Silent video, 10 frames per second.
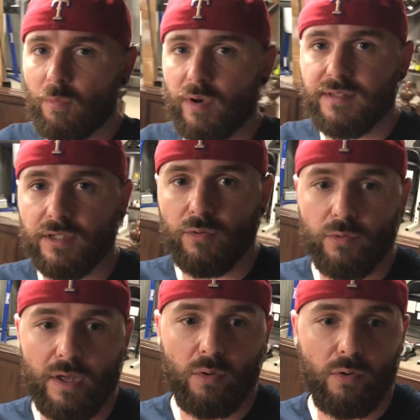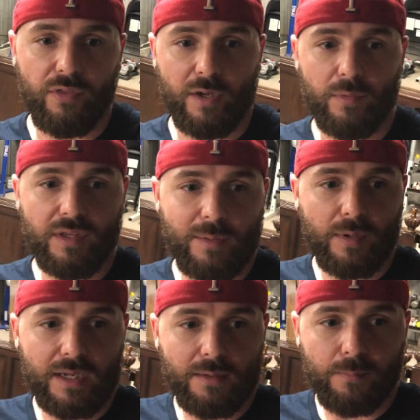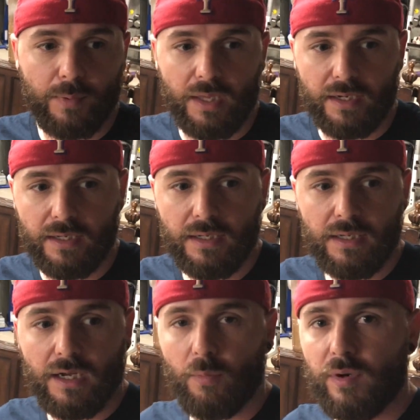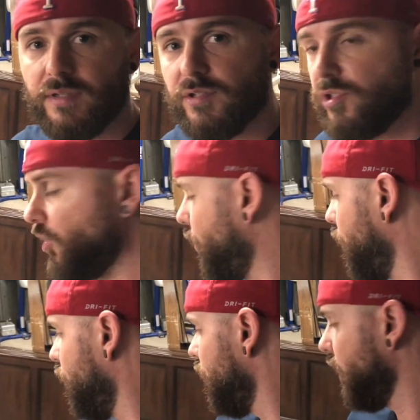I won't get to go through that whole thing with anybody, but I wanted to show